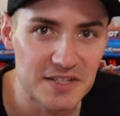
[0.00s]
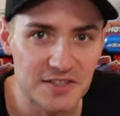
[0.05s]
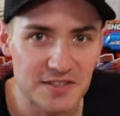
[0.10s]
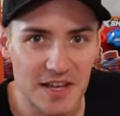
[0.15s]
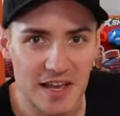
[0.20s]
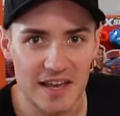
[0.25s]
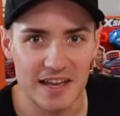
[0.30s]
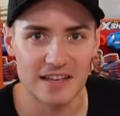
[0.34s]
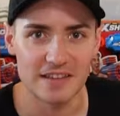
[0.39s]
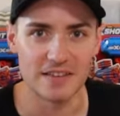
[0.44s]
to
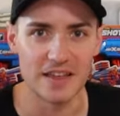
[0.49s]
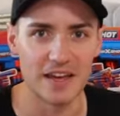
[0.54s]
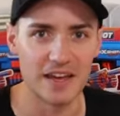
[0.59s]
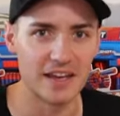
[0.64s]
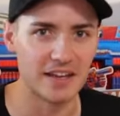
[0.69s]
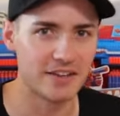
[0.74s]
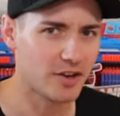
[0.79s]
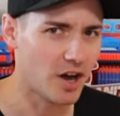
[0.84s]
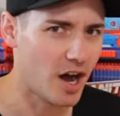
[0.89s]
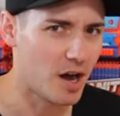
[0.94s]
say
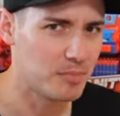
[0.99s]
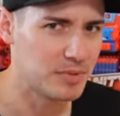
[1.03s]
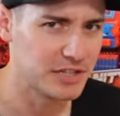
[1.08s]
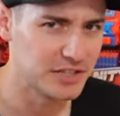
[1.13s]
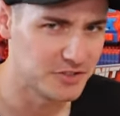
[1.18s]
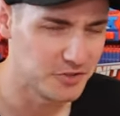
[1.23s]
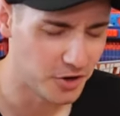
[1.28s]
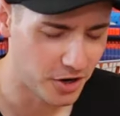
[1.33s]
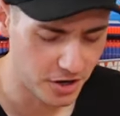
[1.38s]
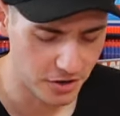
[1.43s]
they
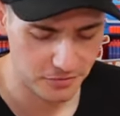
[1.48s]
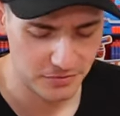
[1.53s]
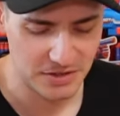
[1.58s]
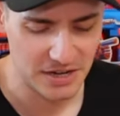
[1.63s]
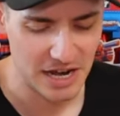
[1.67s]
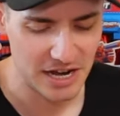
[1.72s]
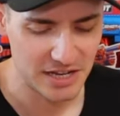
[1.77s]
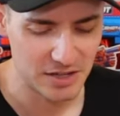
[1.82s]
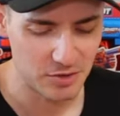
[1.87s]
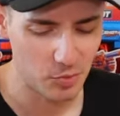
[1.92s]
copied Nerf
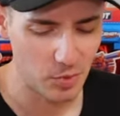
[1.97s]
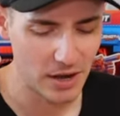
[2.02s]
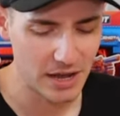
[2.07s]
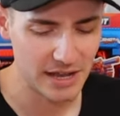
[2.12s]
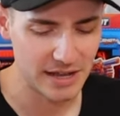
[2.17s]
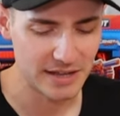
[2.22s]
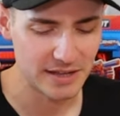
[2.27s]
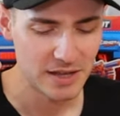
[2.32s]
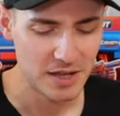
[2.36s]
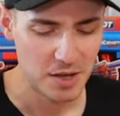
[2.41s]
in any
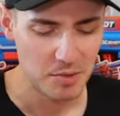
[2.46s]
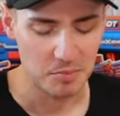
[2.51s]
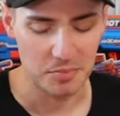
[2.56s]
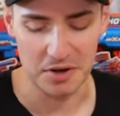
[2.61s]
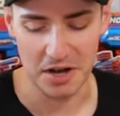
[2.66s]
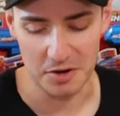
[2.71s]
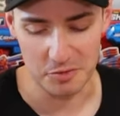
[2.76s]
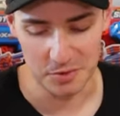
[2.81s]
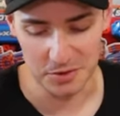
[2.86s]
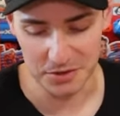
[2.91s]
way,
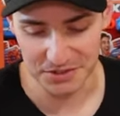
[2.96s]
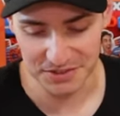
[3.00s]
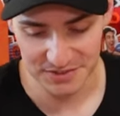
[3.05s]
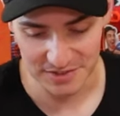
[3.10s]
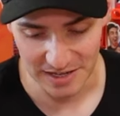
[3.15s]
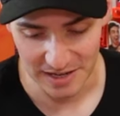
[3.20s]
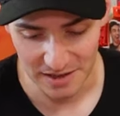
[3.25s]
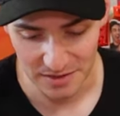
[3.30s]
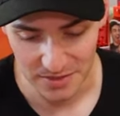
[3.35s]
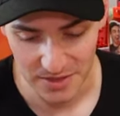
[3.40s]
but I will
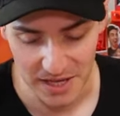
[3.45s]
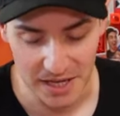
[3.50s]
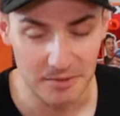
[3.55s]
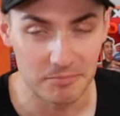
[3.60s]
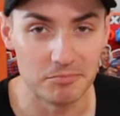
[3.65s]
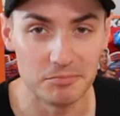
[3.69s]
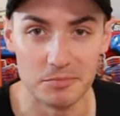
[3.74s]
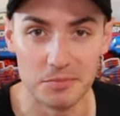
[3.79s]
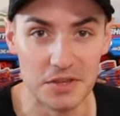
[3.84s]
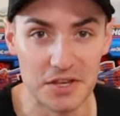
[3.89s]
say
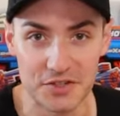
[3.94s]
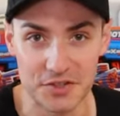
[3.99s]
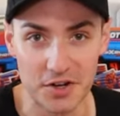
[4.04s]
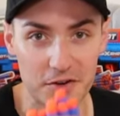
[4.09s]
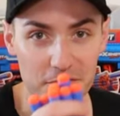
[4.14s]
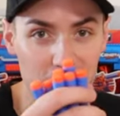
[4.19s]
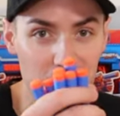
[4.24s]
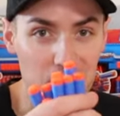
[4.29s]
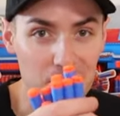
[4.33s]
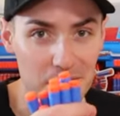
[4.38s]
that these
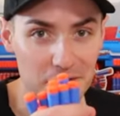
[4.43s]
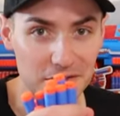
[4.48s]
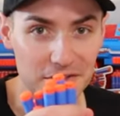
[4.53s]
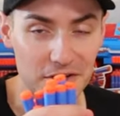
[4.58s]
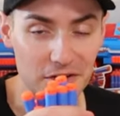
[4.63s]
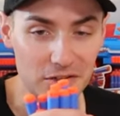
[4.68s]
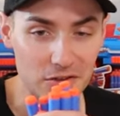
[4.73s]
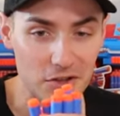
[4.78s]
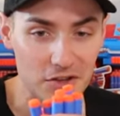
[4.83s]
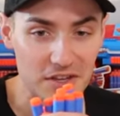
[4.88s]
are
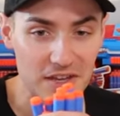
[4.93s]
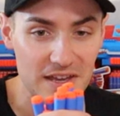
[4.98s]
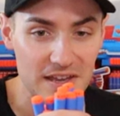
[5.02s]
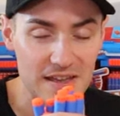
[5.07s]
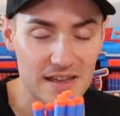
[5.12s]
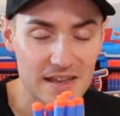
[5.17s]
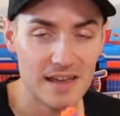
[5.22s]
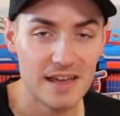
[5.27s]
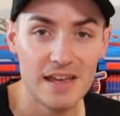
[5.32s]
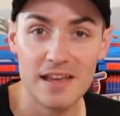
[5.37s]
familiar
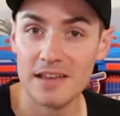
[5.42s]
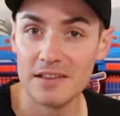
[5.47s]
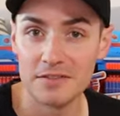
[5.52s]
looking,